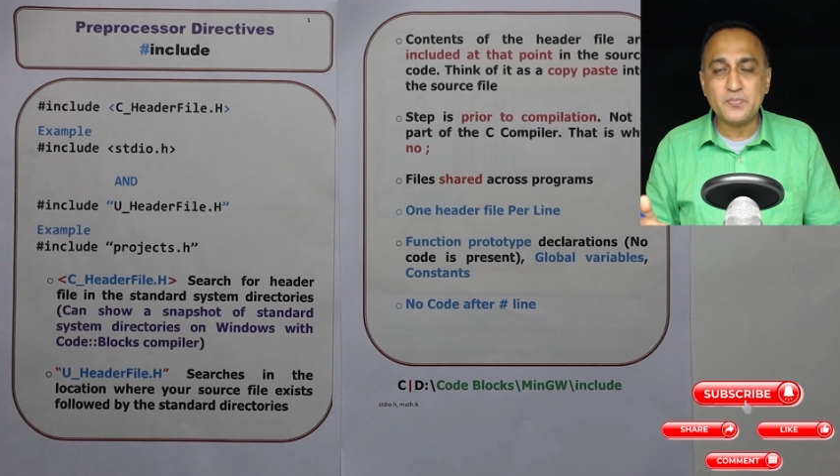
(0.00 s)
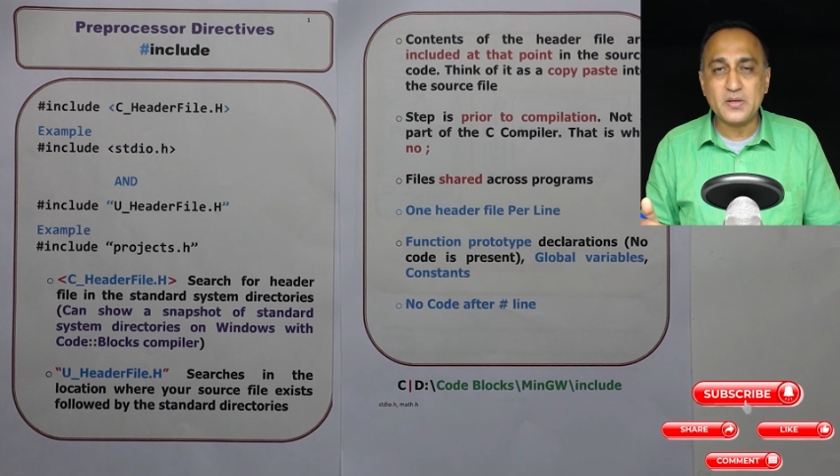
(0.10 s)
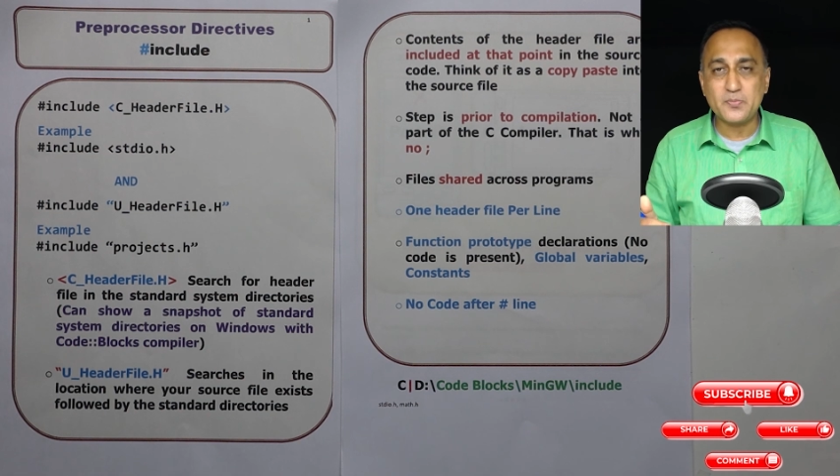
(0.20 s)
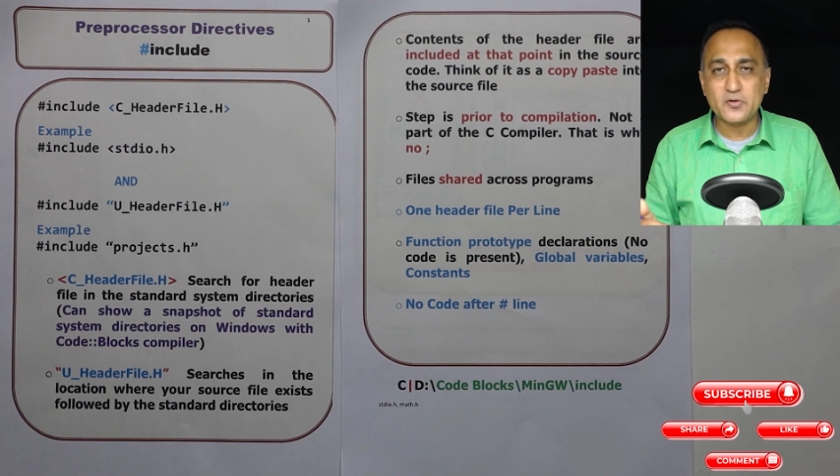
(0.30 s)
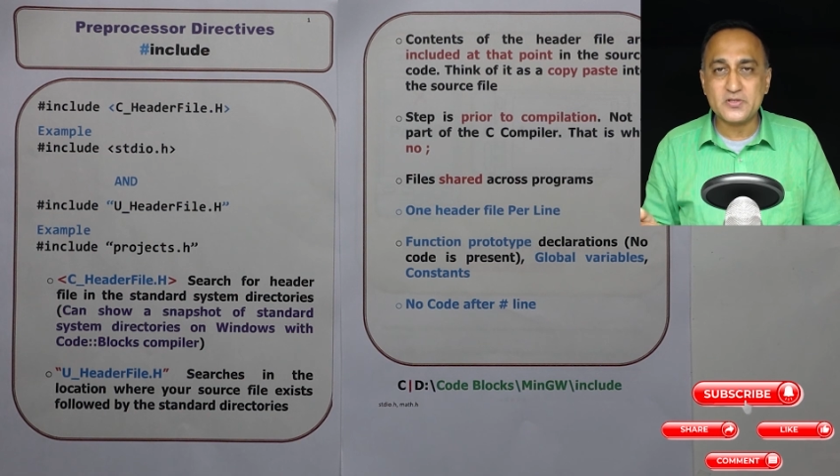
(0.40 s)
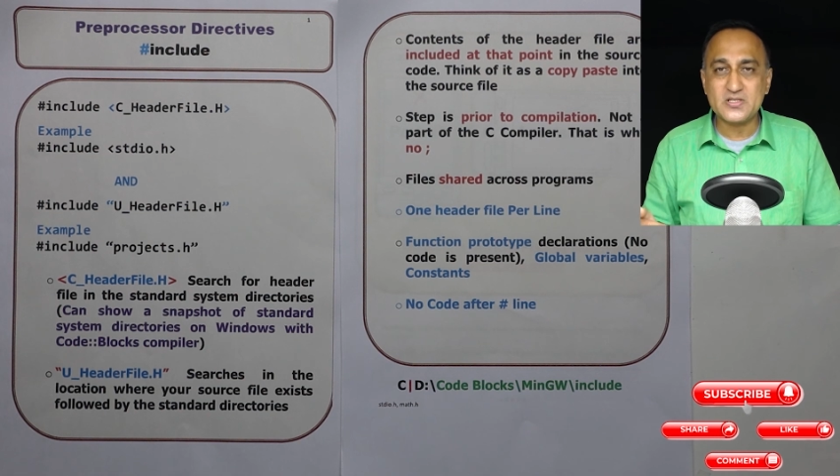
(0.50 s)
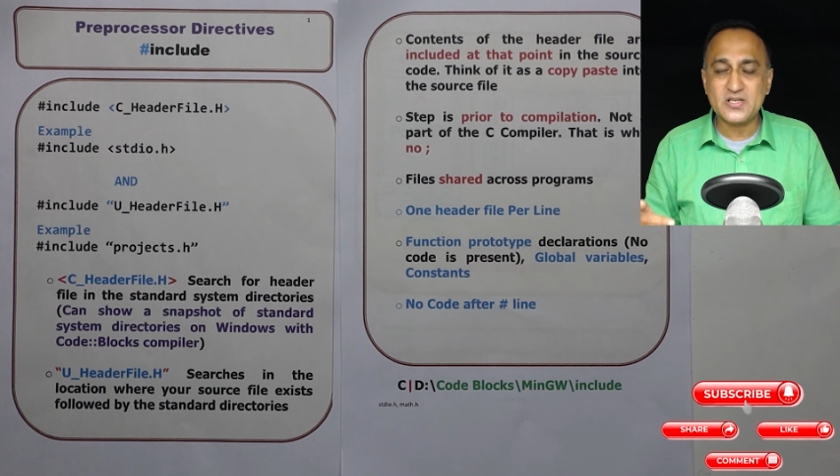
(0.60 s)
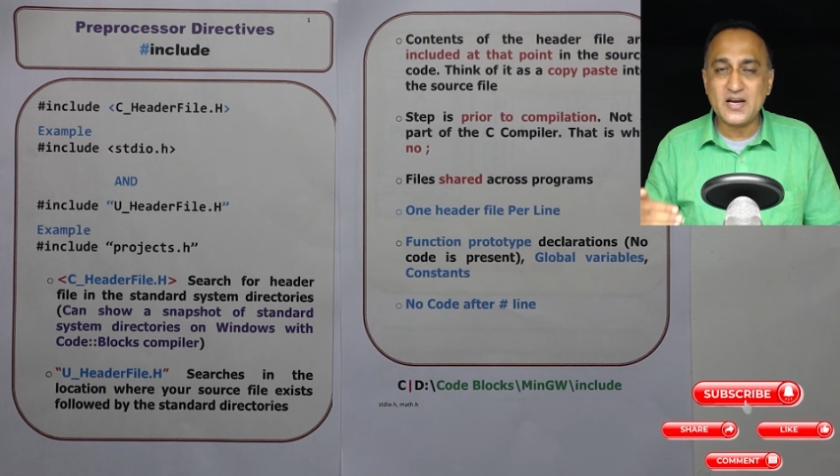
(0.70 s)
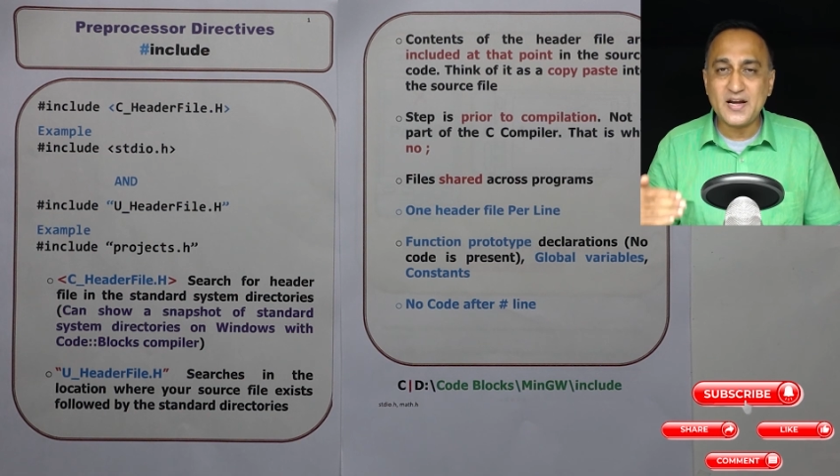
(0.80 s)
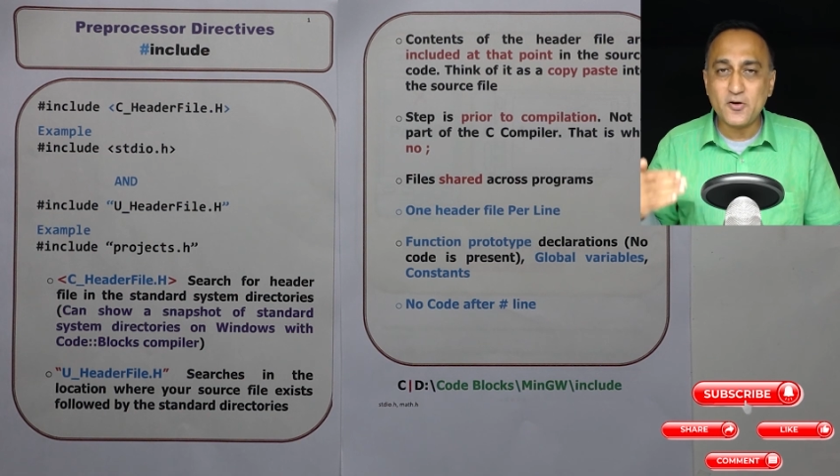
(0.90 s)

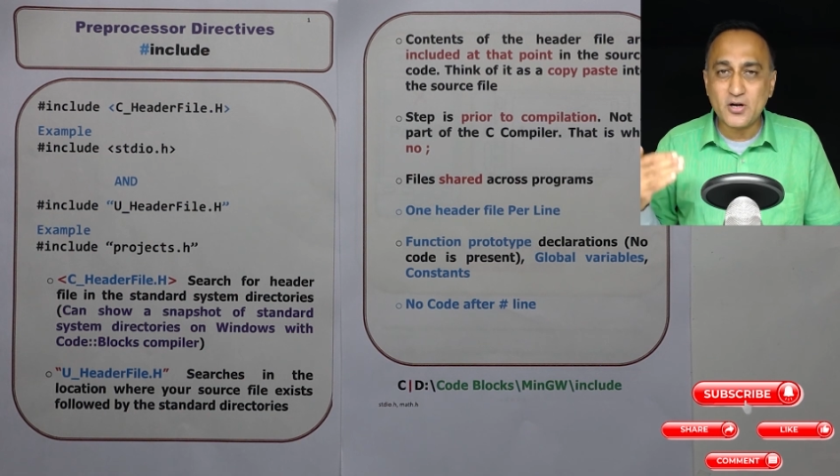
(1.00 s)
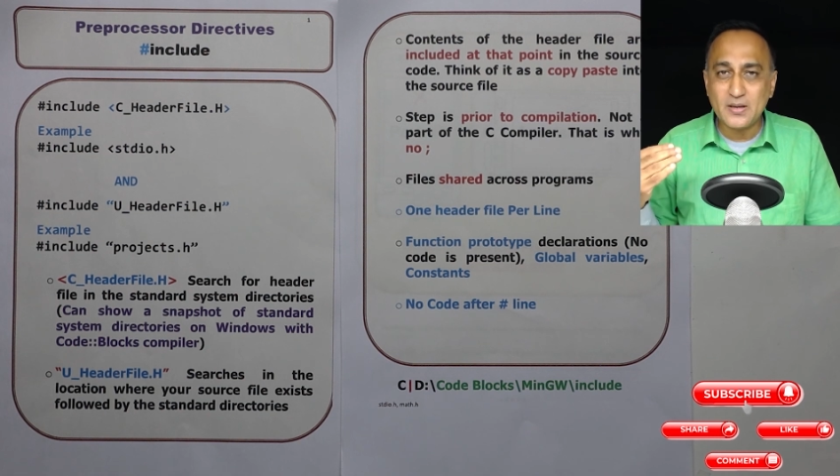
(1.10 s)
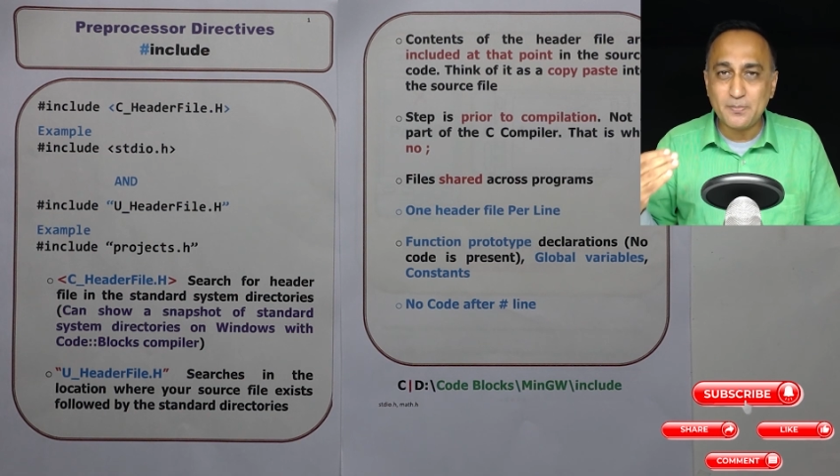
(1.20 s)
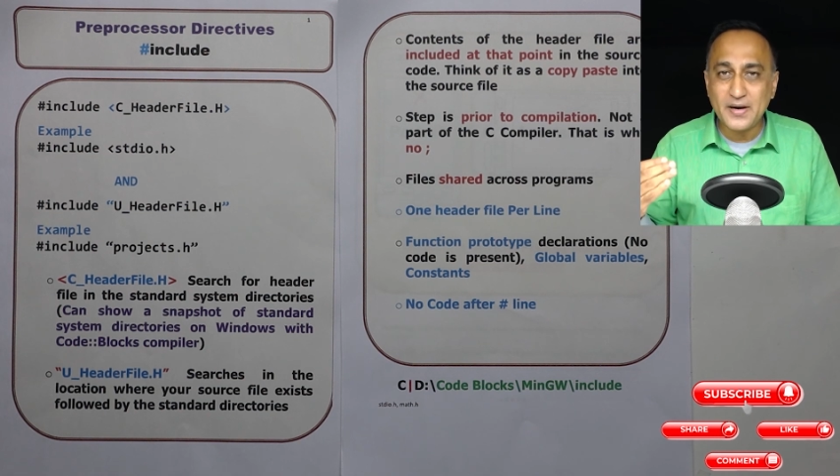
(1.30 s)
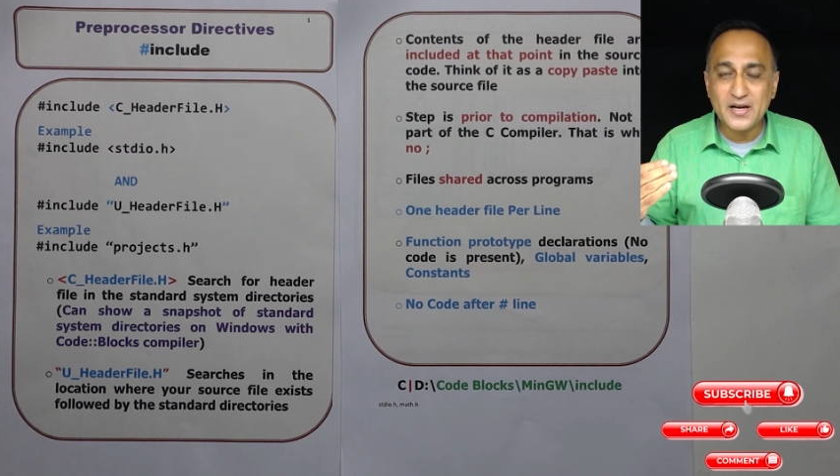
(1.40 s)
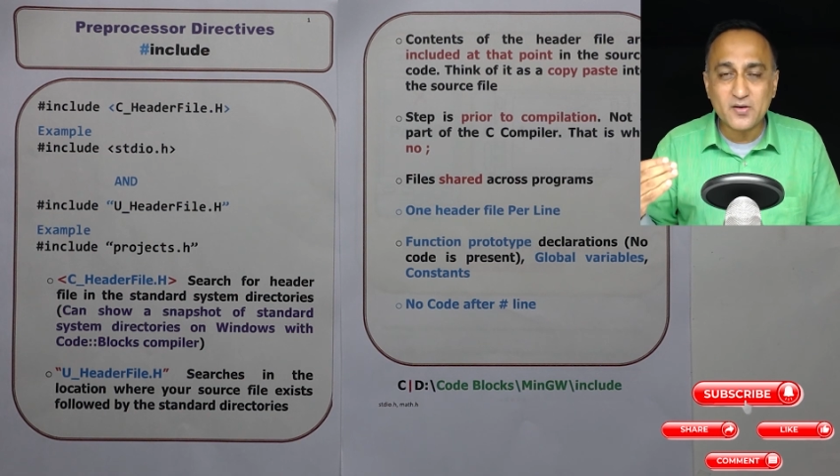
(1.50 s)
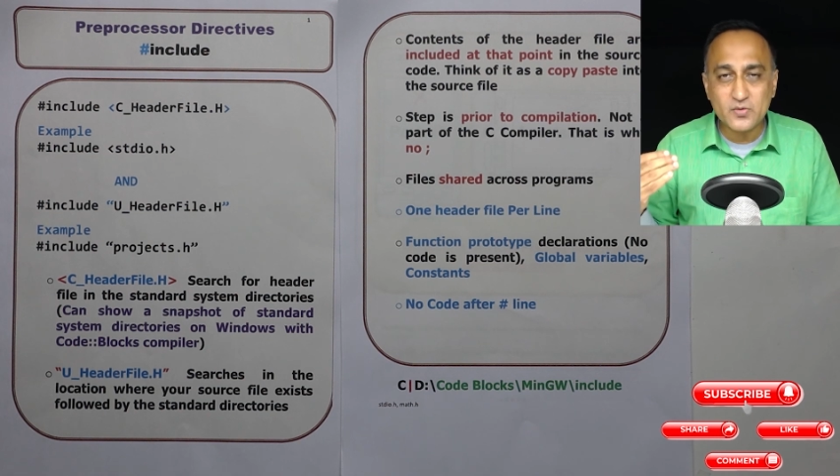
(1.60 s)
preprocessor and your compiler